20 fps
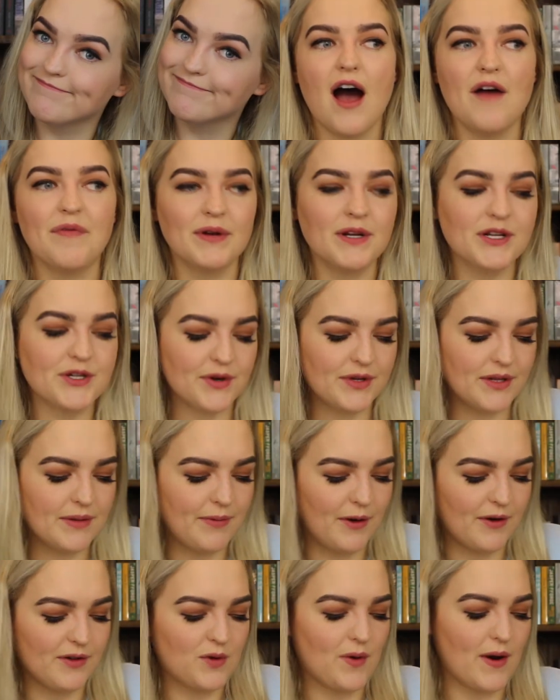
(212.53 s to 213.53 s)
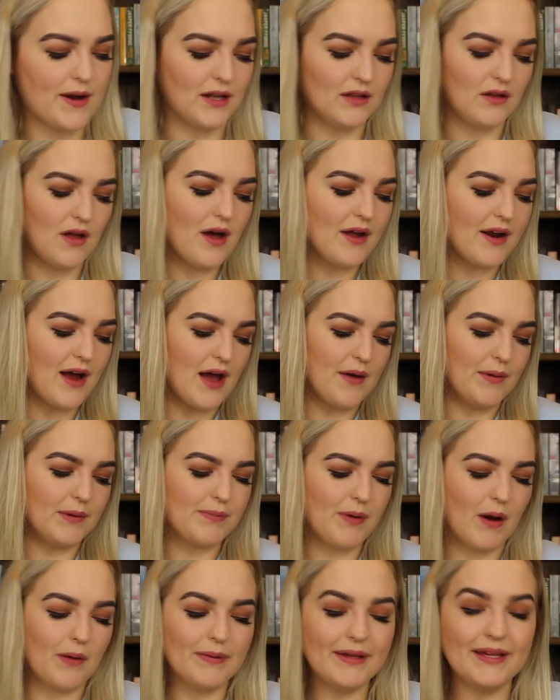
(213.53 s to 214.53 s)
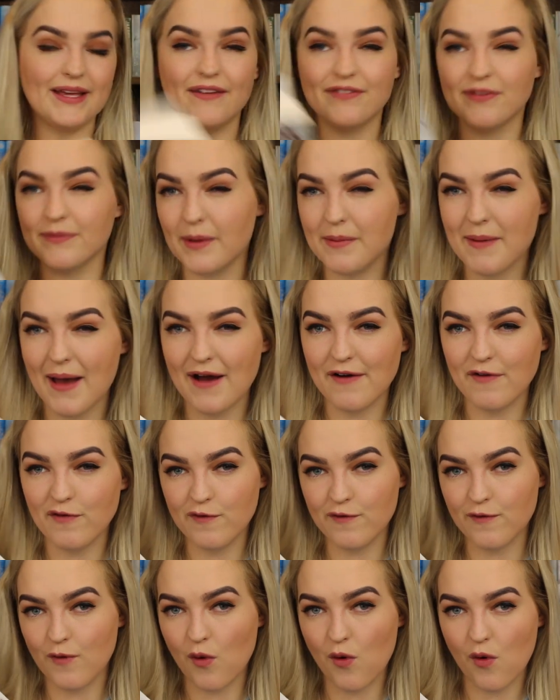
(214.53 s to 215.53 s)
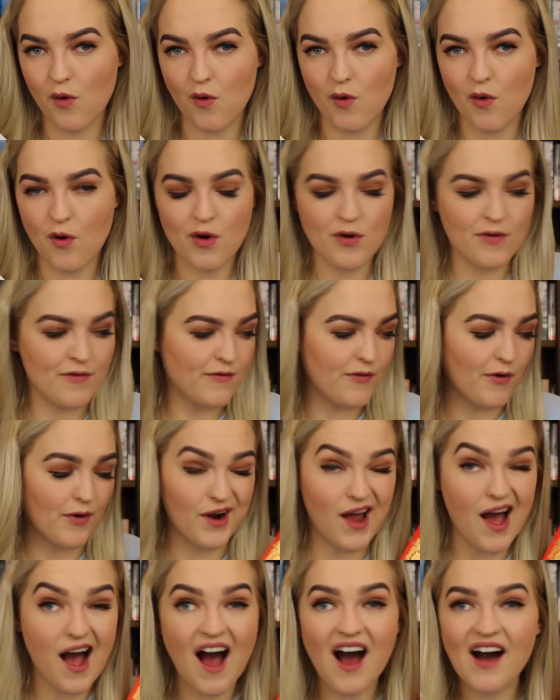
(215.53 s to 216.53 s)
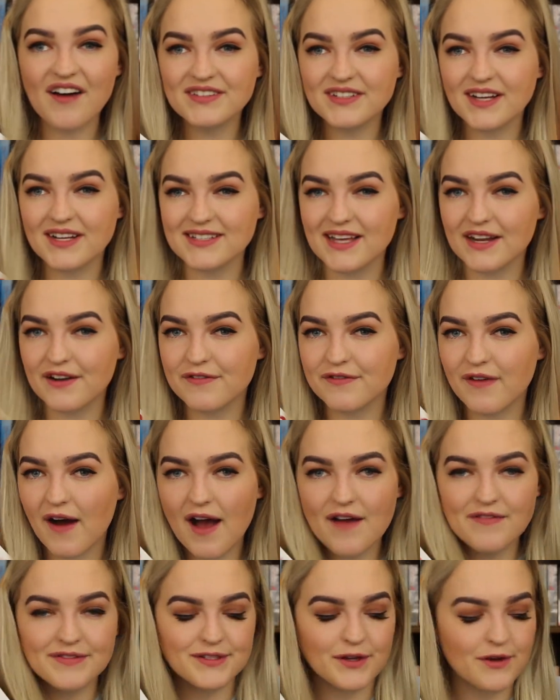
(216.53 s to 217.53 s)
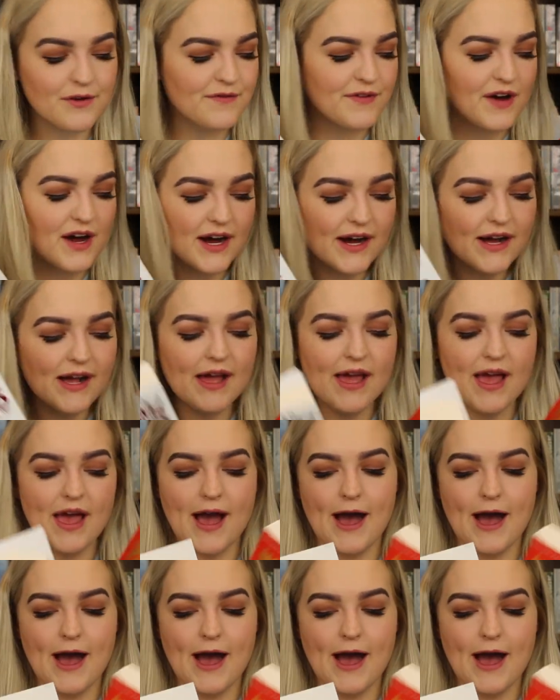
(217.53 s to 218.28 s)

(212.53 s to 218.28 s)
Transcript: I've been enjoying them both quite a lot. I would probably give them about 4.5 stars out of 5 so far.